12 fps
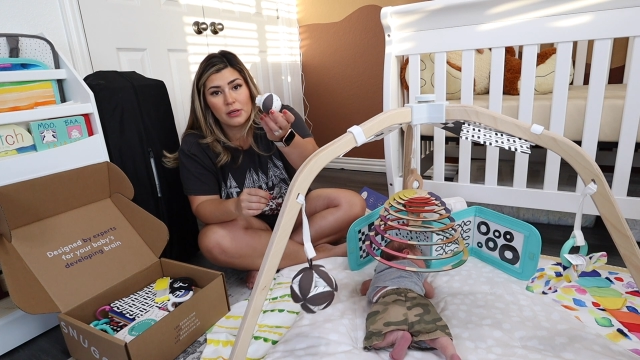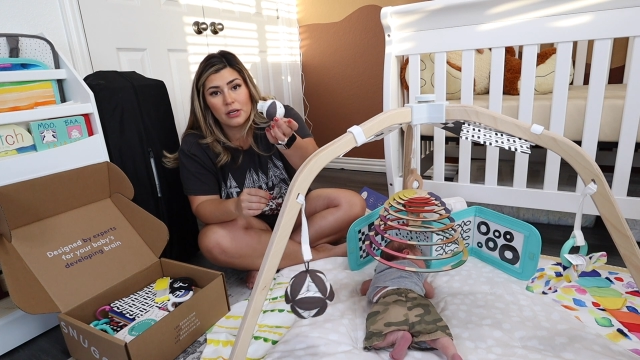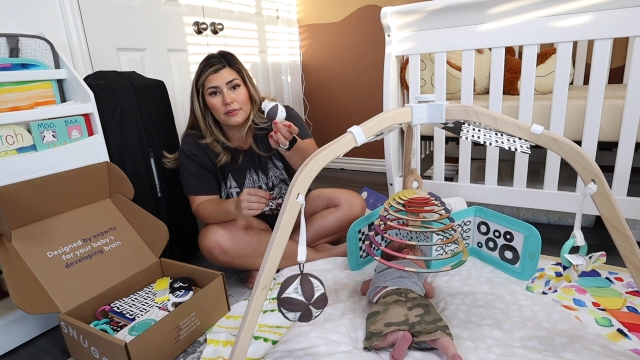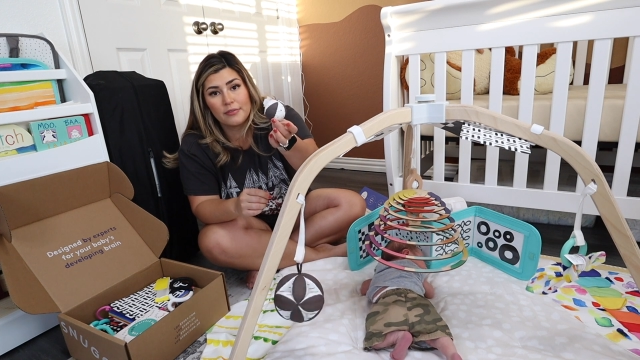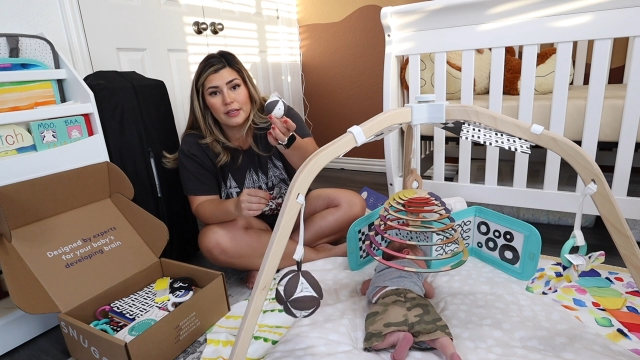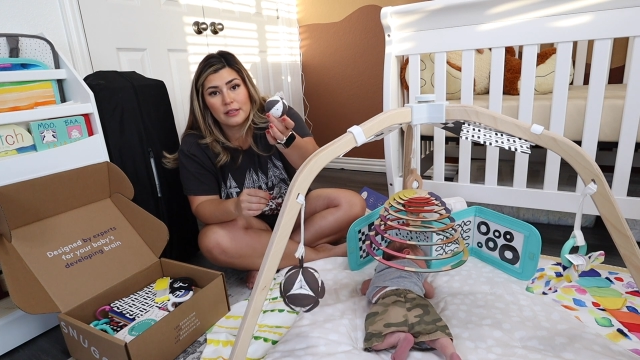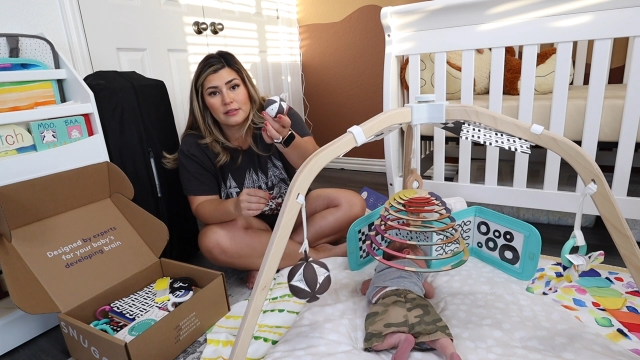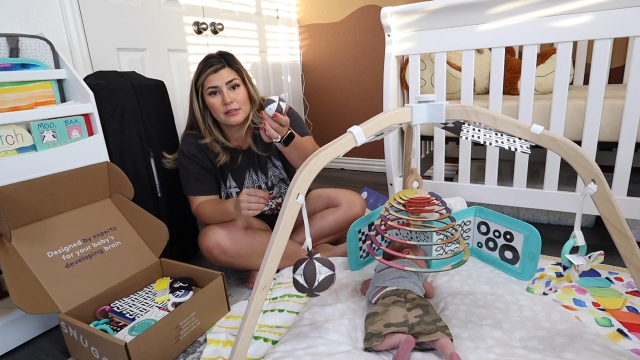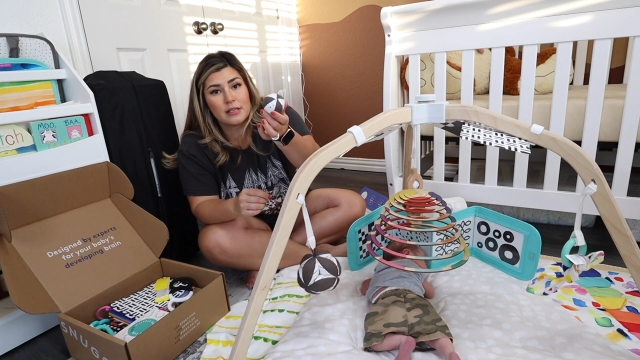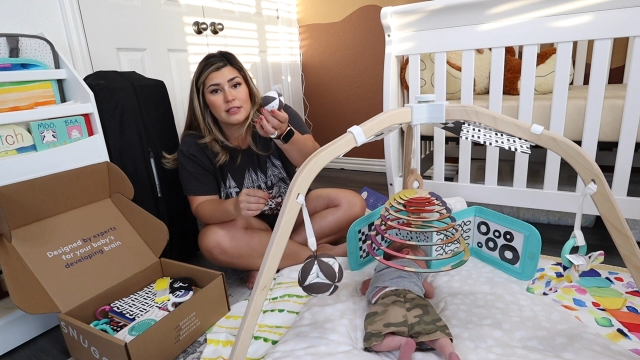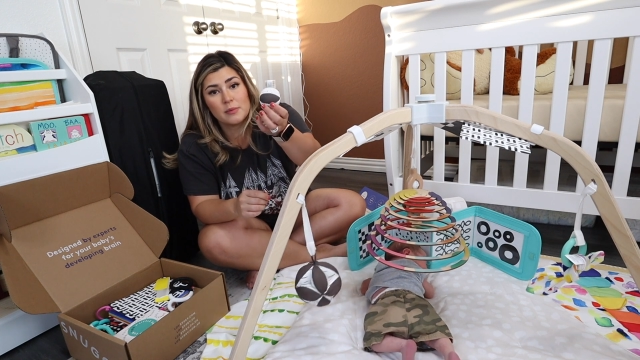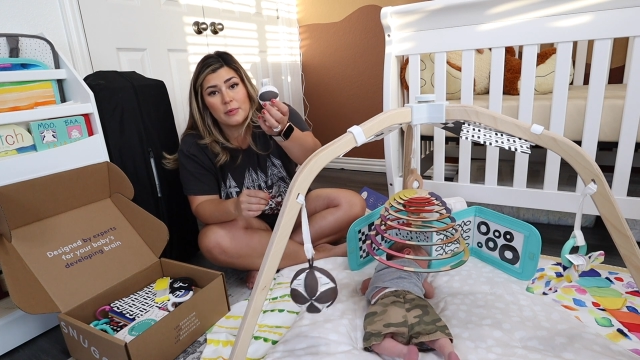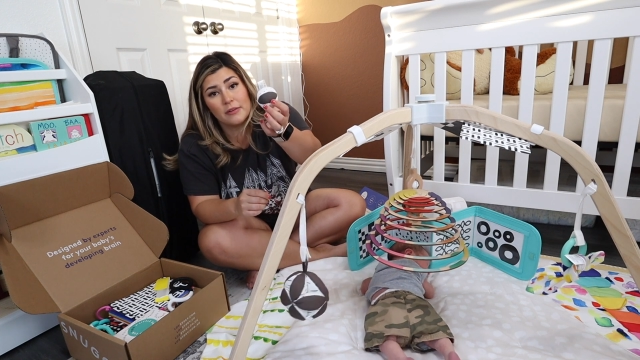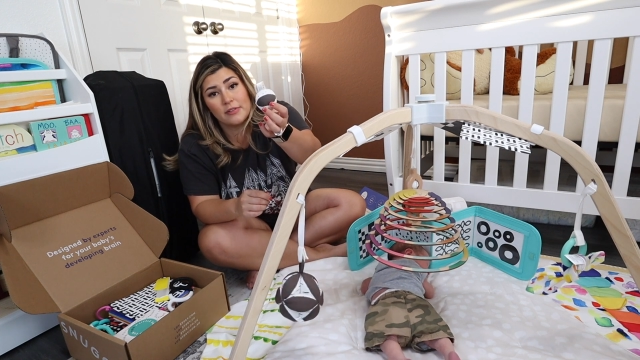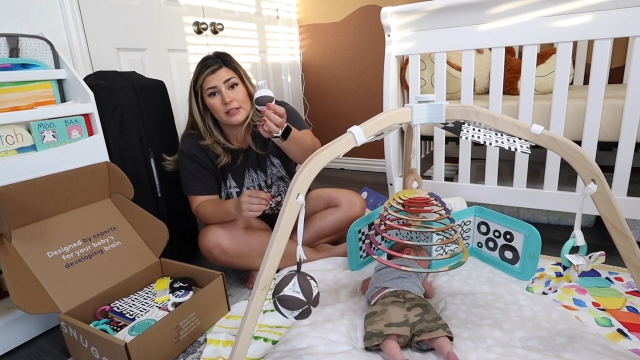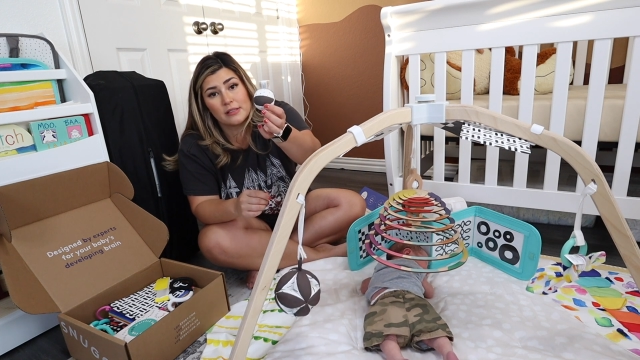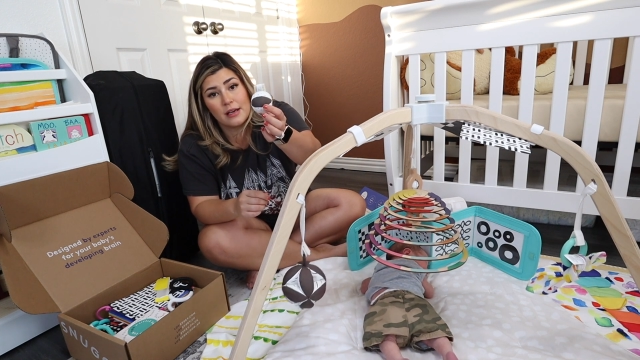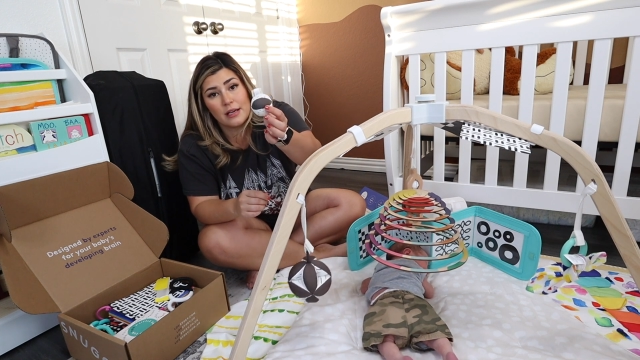perfect, it's a
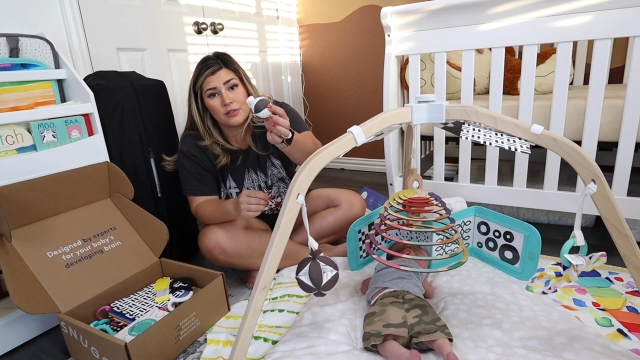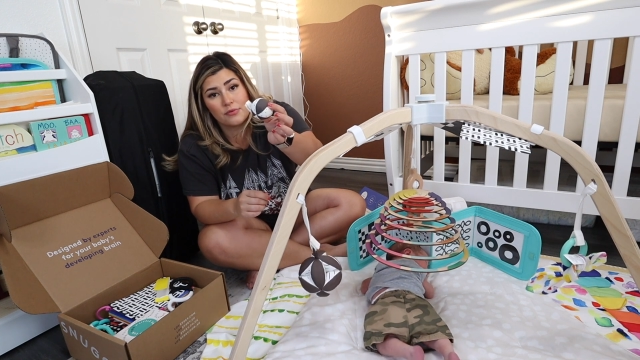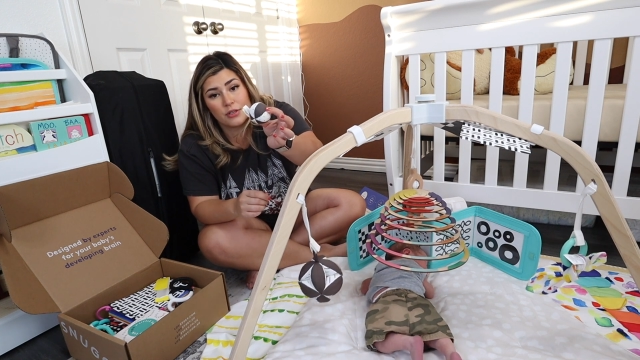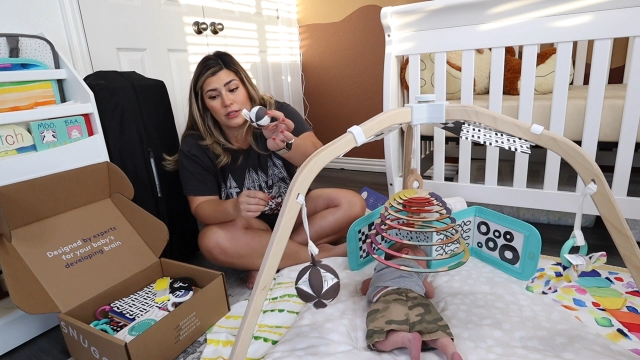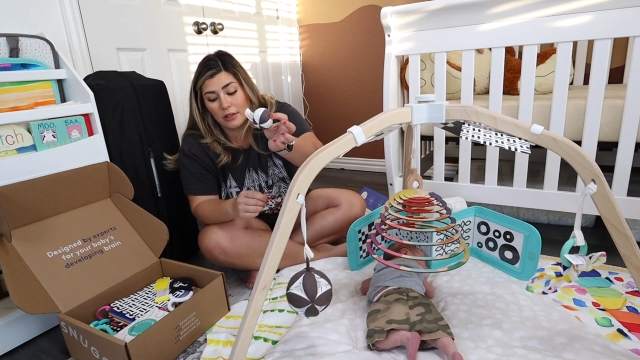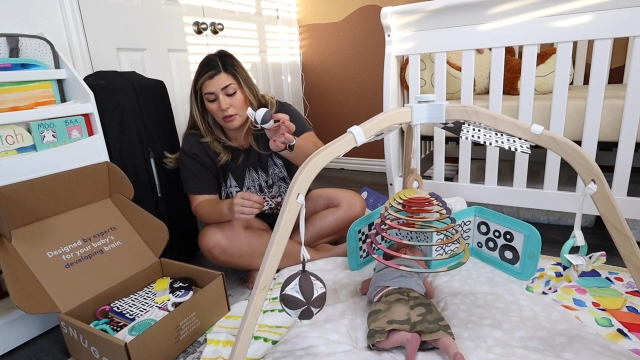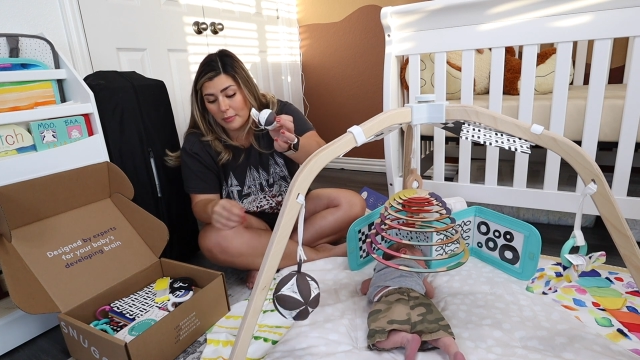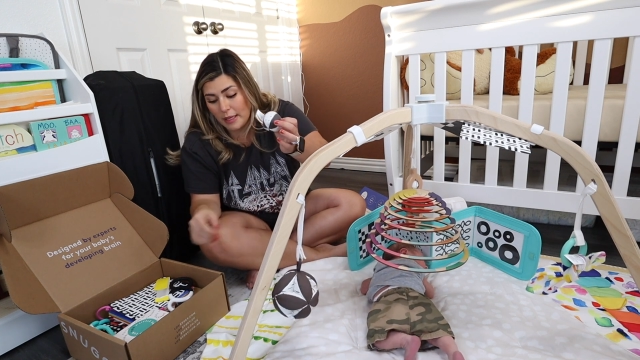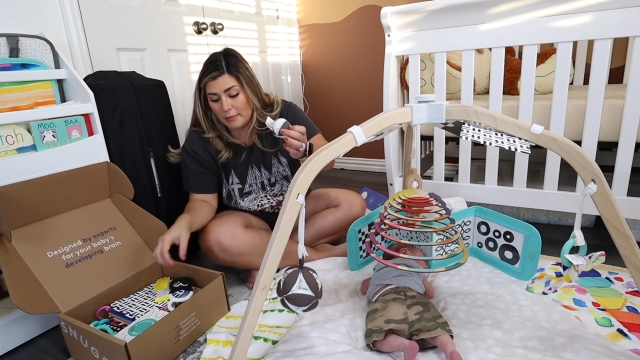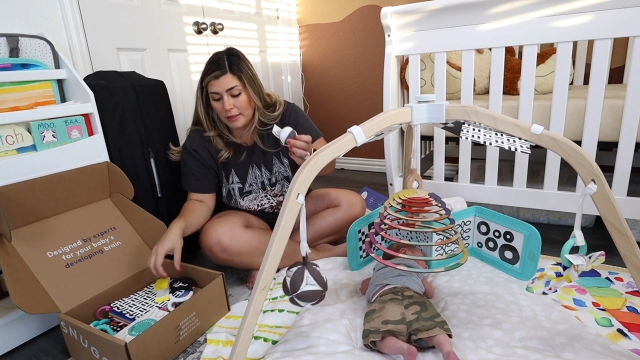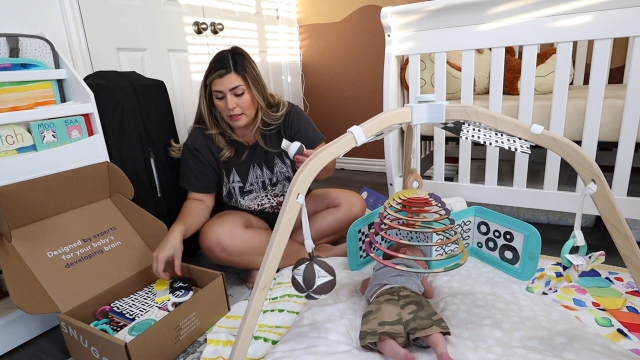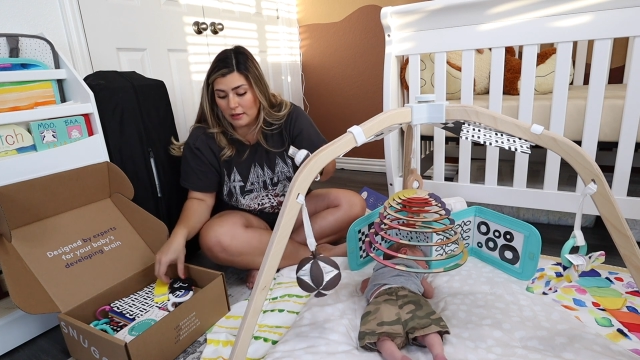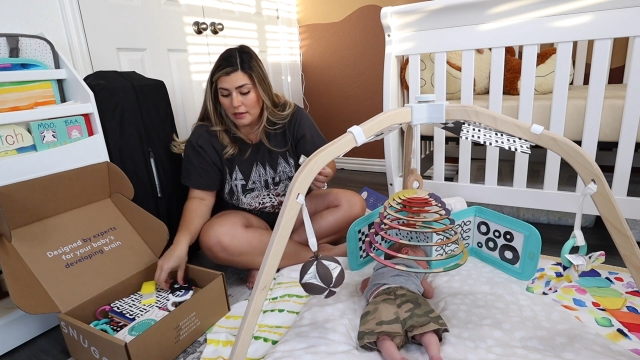perfect size for a little baby.